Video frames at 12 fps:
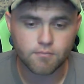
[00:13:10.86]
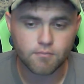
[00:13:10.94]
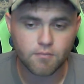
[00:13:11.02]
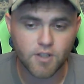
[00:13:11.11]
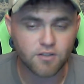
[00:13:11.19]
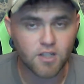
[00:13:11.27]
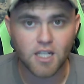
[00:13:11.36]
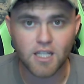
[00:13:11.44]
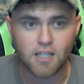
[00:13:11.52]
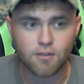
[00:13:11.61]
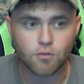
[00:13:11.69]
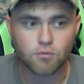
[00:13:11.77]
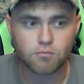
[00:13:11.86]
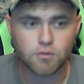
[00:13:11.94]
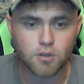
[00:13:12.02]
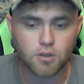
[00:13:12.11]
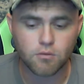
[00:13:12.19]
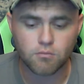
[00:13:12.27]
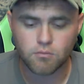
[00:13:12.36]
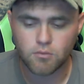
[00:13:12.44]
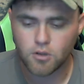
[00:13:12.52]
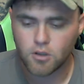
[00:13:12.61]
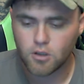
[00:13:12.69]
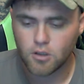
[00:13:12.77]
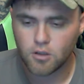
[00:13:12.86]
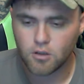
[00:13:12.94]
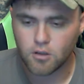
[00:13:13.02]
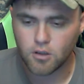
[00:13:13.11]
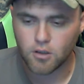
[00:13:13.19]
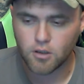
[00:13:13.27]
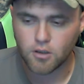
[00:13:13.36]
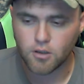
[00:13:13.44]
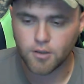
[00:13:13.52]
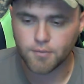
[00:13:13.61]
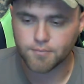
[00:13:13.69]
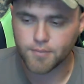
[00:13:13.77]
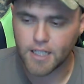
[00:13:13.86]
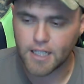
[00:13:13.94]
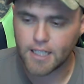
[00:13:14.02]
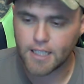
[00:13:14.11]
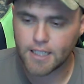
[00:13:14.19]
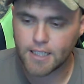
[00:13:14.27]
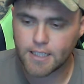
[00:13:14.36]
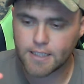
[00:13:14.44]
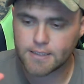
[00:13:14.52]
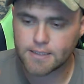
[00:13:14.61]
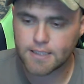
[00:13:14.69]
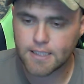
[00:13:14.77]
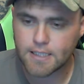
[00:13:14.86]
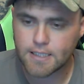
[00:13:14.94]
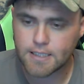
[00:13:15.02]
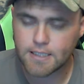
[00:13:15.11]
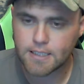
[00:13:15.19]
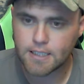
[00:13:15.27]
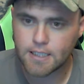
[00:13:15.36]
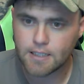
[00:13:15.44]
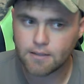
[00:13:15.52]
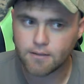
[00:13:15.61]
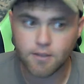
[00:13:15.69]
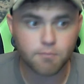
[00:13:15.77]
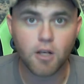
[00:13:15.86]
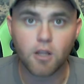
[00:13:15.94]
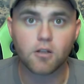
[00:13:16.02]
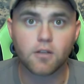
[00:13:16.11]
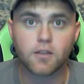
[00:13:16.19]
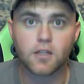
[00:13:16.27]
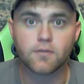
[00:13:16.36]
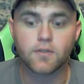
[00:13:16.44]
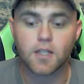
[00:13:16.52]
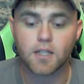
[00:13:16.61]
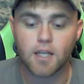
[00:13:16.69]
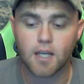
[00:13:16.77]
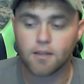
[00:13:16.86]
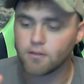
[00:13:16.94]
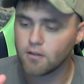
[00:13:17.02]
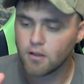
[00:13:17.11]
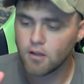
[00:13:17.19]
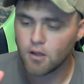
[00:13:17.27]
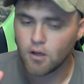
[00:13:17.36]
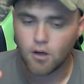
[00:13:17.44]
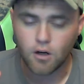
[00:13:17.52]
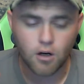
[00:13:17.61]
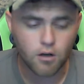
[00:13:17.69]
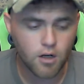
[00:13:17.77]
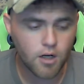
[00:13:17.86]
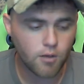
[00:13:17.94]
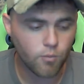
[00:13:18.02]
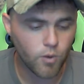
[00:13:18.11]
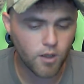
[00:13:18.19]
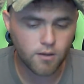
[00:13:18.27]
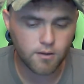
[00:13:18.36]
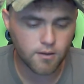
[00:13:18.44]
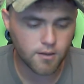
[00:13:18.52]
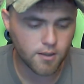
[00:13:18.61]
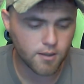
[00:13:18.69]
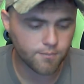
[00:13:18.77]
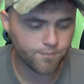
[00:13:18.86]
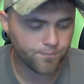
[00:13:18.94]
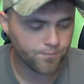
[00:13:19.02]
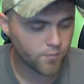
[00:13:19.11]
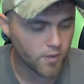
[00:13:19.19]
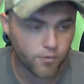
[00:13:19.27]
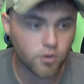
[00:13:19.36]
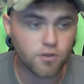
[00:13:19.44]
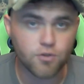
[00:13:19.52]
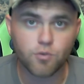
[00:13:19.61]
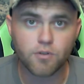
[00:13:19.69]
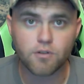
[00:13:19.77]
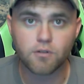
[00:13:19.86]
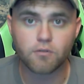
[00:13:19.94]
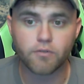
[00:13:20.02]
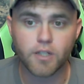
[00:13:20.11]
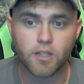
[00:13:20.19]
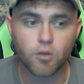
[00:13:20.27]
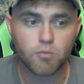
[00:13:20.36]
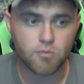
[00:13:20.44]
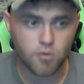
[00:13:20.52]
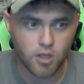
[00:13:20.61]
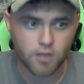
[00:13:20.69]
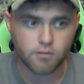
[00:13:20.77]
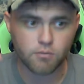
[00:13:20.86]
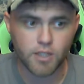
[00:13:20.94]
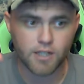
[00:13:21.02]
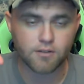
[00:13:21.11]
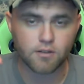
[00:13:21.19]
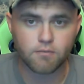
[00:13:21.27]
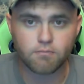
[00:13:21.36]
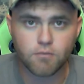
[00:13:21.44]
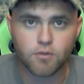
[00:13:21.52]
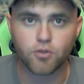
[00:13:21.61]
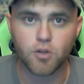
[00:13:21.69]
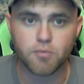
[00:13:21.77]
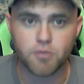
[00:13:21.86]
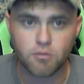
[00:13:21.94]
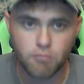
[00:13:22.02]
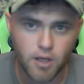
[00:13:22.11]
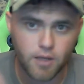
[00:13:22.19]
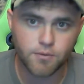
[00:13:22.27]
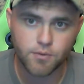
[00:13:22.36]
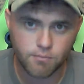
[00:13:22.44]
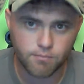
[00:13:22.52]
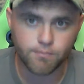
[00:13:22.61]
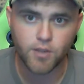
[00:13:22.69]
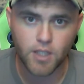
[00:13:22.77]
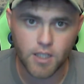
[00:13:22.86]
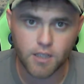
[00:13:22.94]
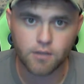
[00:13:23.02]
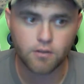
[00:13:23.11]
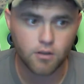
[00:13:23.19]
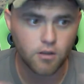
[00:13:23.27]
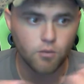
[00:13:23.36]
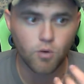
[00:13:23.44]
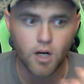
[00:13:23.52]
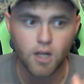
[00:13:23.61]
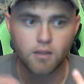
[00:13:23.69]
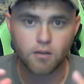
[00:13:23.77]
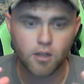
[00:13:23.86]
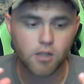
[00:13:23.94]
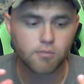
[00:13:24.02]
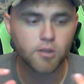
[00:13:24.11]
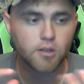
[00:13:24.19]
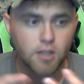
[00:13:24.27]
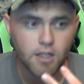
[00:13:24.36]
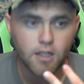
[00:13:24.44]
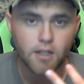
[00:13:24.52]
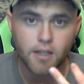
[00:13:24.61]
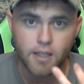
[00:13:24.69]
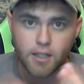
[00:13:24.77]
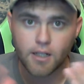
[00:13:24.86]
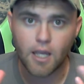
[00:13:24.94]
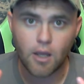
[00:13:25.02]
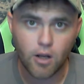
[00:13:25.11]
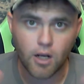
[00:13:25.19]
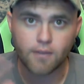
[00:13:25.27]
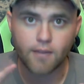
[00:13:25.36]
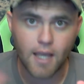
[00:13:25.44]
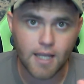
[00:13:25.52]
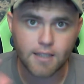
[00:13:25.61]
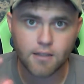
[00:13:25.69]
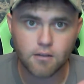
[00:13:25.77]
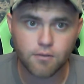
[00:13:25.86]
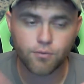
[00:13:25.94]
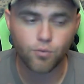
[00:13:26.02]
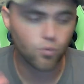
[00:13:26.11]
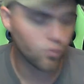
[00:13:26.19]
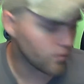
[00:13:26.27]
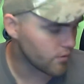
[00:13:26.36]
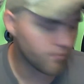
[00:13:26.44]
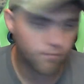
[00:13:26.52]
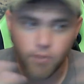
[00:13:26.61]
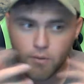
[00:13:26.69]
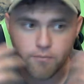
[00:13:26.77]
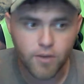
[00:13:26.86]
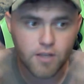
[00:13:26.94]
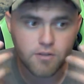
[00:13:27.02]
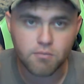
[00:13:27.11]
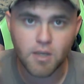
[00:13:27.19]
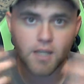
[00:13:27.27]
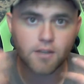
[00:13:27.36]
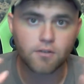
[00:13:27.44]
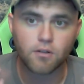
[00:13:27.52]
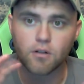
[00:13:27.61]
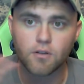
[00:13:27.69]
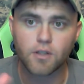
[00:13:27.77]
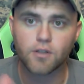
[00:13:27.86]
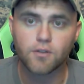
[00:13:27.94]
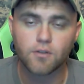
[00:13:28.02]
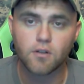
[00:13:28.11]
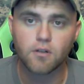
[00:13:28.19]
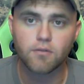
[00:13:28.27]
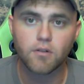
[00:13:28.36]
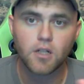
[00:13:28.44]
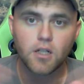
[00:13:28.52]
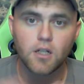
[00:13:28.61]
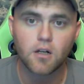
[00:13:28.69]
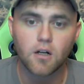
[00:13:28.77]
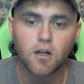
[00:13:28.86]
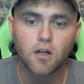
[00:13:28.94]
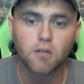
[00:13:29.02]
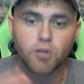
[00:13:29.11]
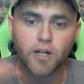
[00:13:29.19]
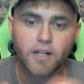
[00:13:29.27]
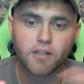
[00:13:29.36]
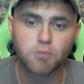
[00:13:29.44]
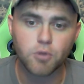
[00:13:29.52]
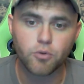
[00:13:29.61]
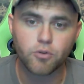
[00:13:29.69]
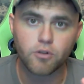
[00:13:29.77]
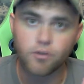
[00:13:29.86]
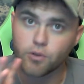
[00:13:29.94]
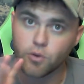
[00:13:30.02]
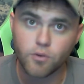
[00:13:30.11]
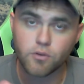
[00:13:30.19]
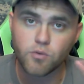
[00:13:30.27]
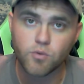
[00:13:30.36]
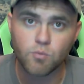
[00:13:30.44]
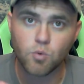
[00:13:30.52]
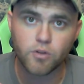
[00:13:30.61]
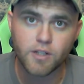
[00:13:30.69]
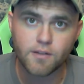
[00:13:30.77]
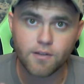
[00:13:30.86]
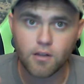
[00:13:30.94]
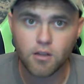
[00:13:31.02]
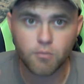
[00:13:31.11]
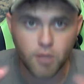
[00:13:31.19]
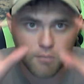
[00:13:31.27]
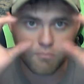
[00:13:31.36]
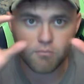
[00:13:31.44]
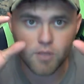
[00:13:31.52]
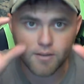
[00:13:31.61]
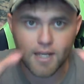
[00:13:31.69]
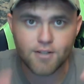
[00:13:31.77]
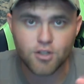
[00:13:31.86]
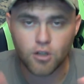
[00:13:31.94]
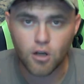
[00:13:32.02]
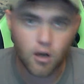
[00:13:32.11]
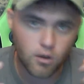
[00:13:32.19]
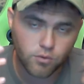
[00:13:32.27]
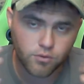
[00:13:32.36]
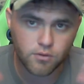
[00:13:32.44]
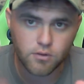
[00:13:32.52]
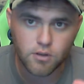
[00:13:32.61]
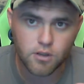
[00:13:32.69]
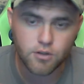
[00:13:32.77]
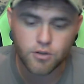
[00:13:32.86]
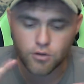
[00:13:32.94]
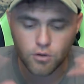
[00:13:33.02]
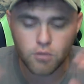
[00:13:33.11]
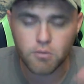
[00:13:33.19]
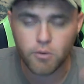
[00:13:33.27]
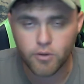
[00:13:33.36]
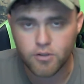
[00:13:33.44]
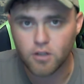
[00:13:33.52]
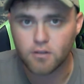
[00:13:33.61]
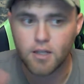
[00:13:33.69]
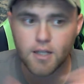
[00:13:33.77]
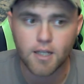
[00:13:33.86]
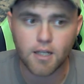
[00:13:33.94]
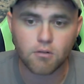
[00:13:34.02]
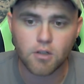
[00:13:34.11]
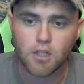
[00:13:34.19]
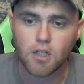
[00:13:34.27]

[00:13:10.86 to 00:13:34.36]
That's non-lethal, and that's about all I can think of today, guys. Alright, well, if you did enjoy this little video, remember I got some links in the description about some things, where I got the helmet and how I got the idea for the face mask and all that good stuff. Brain Exploder does go into some more detail about attaching goggles and such, so you might want to check that out.